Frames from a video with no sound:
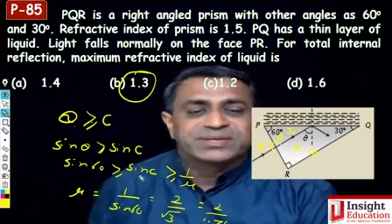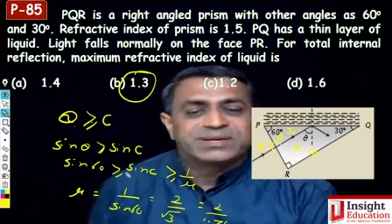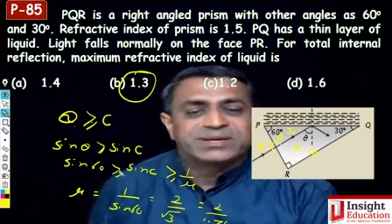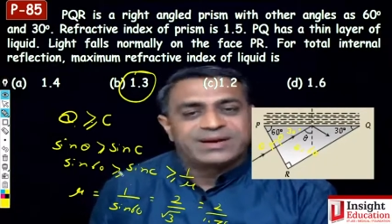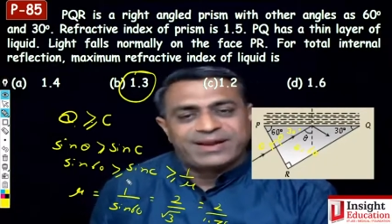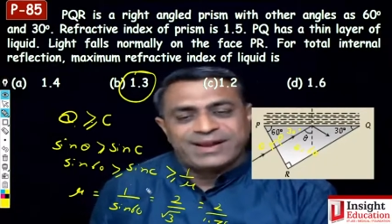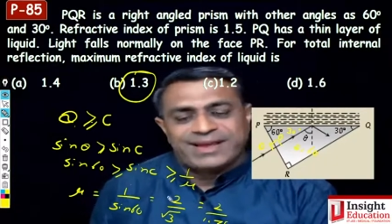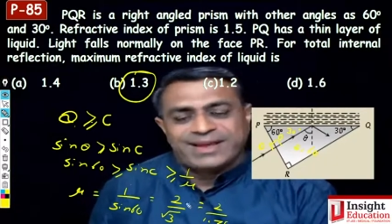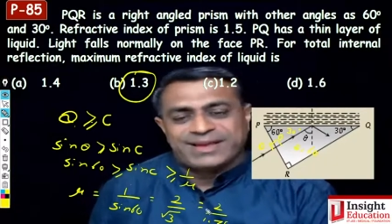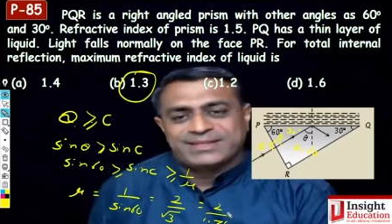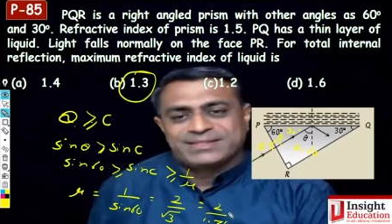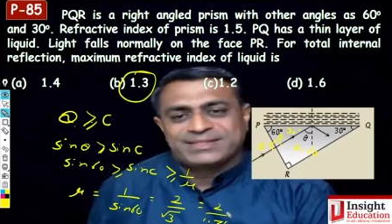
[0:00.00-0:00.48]

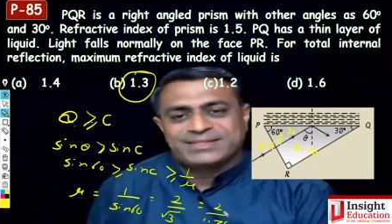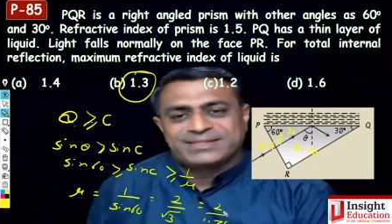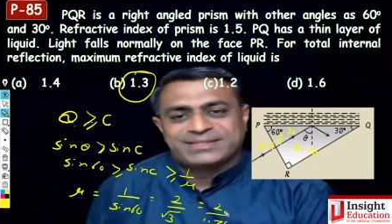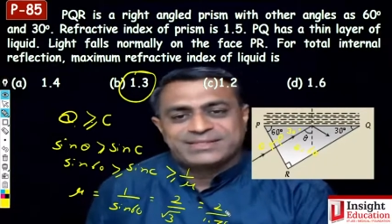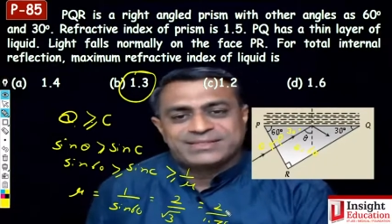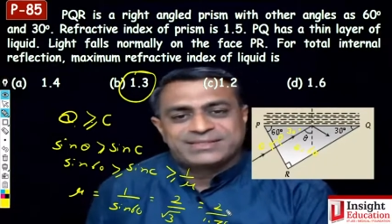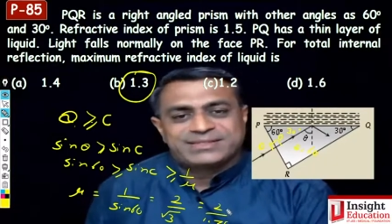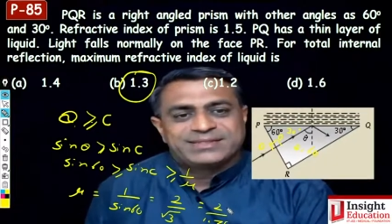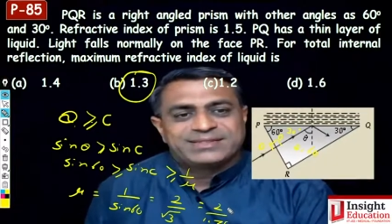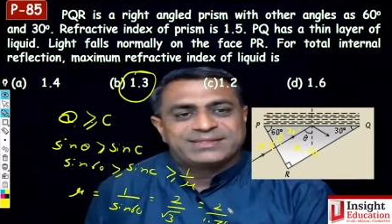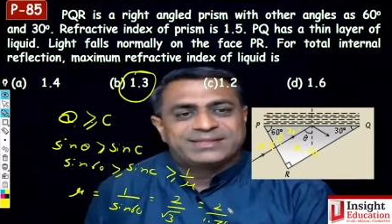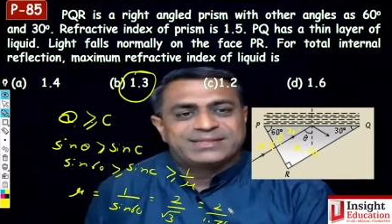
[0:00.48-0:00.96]
correct.
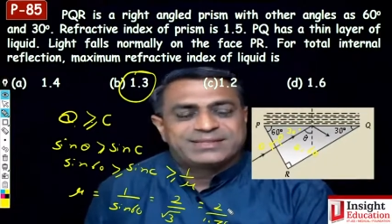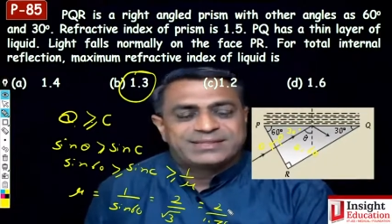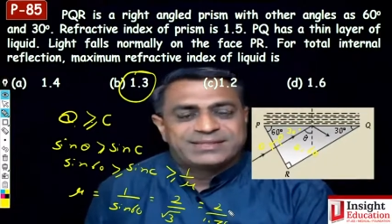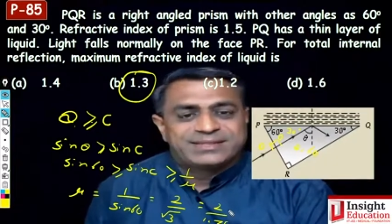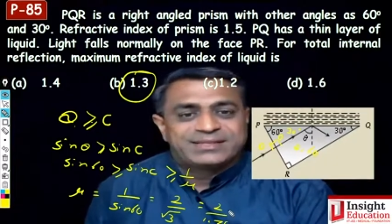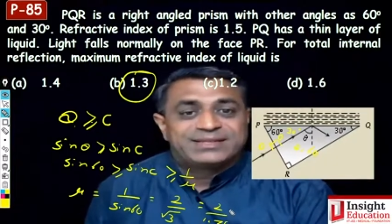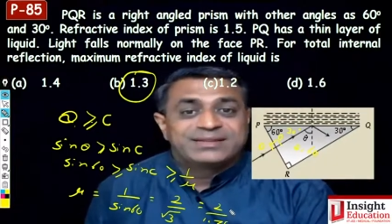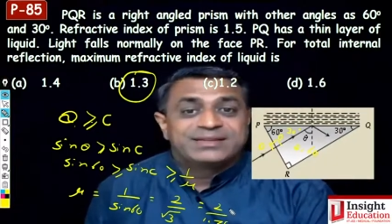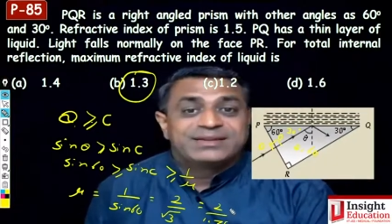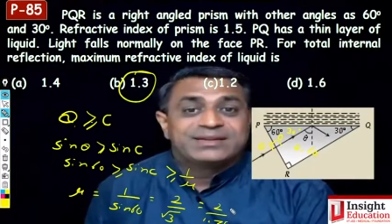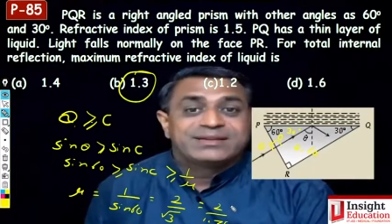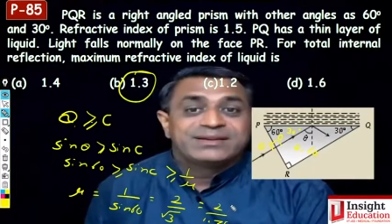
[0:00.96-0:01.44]

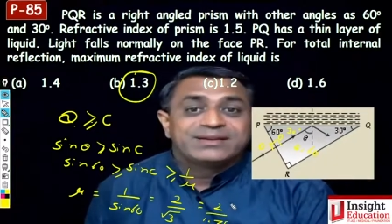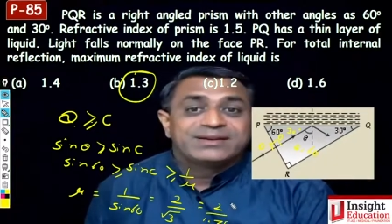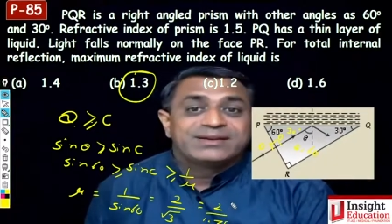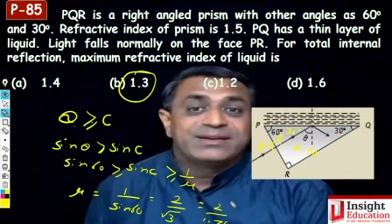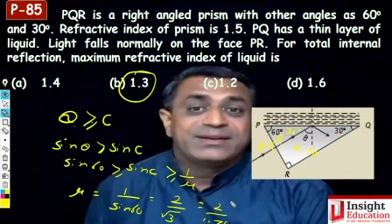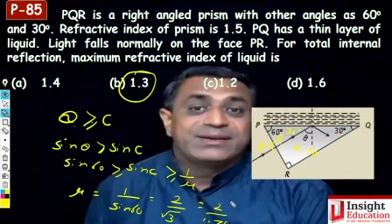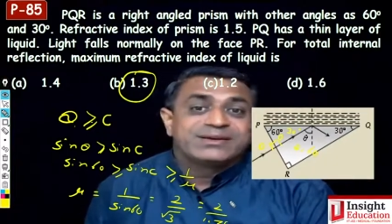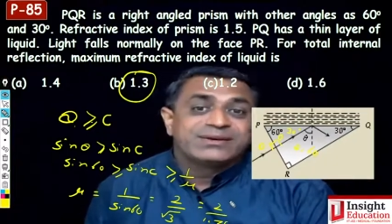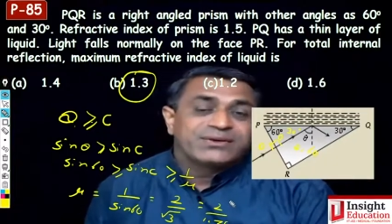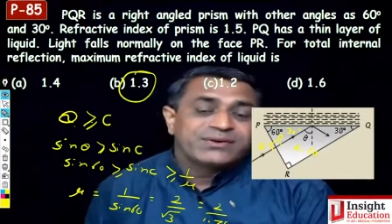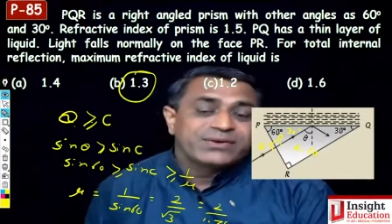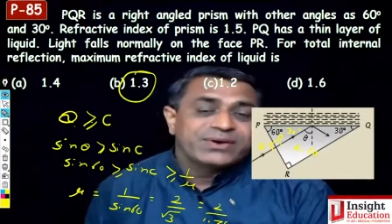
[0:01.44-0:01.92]

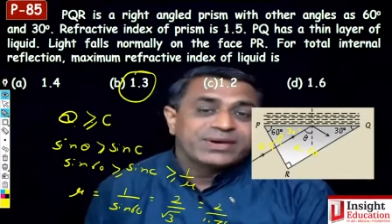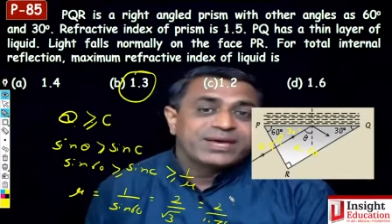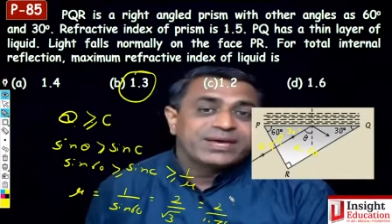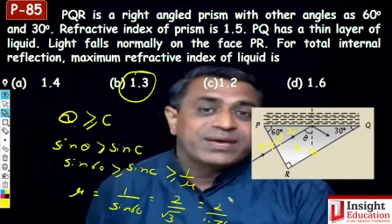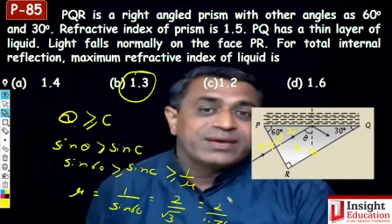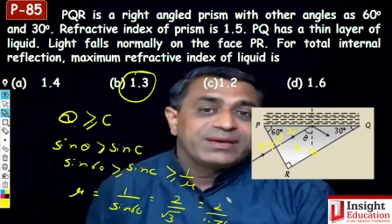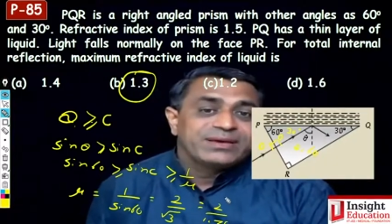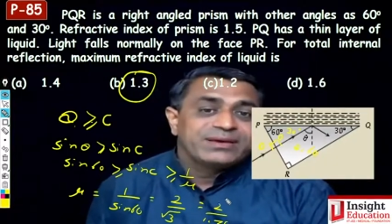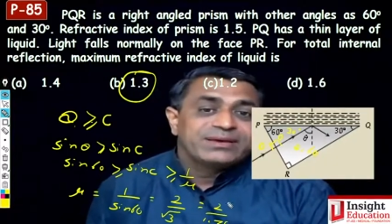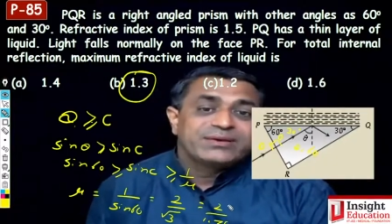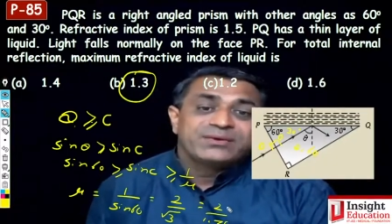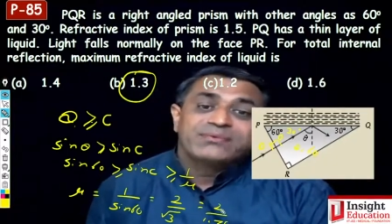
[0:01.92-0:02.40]

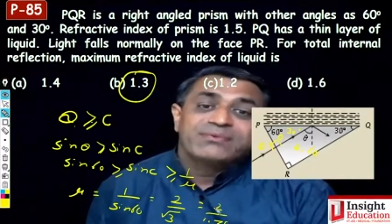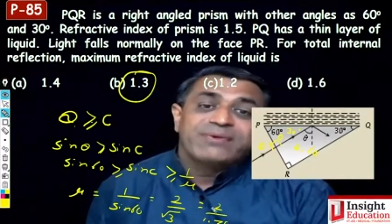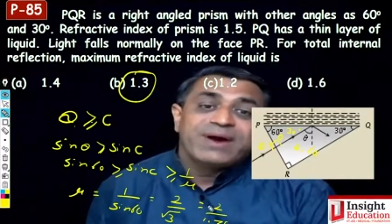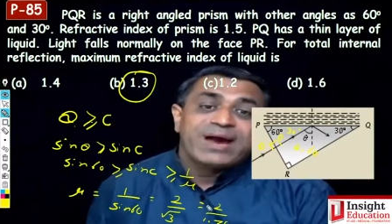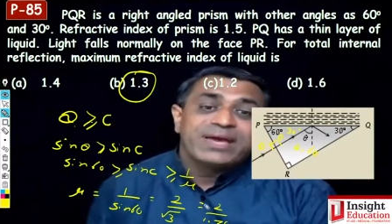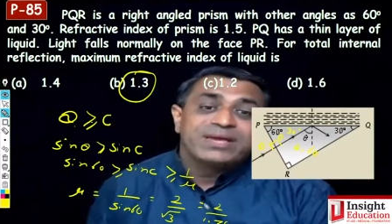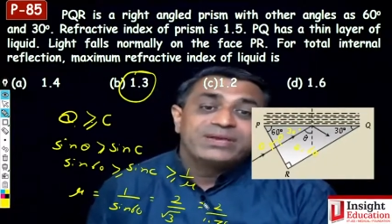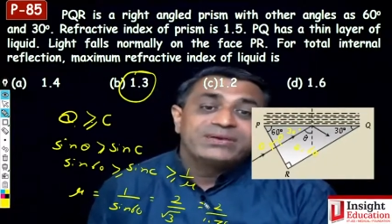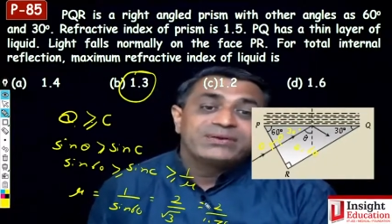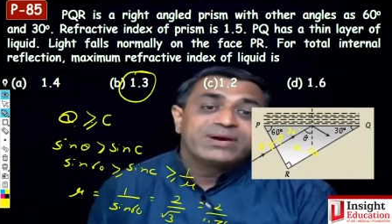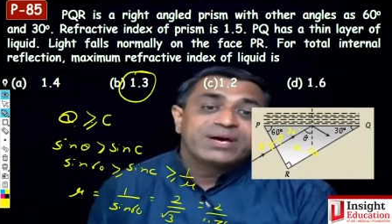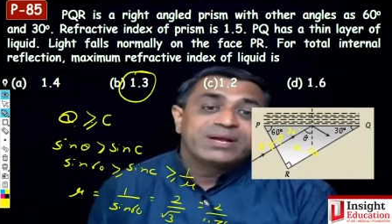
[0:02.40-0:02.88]
Okay. Why
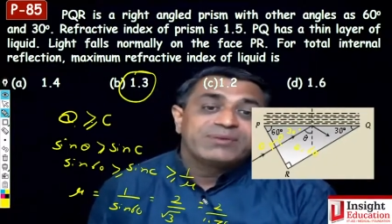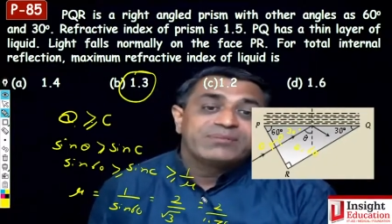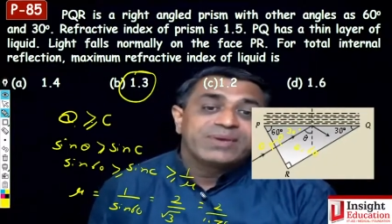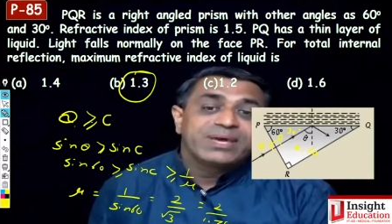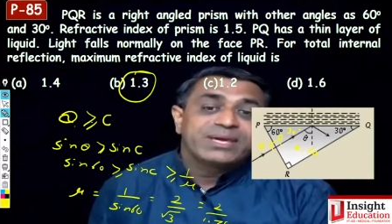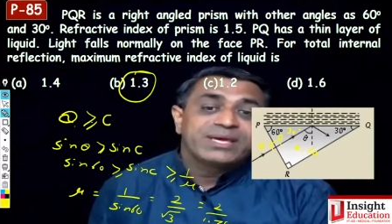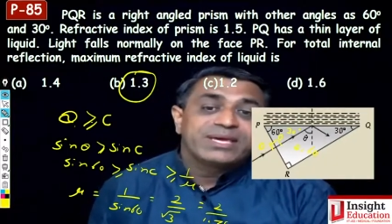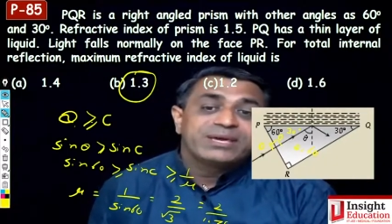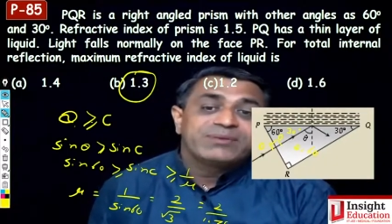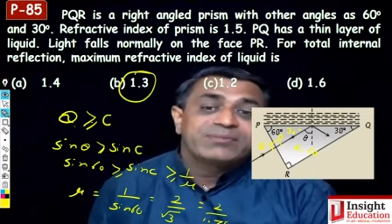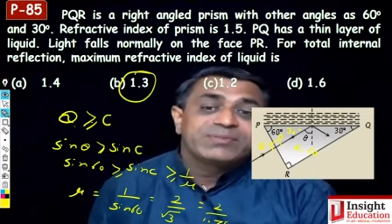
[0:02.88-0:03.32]
you are making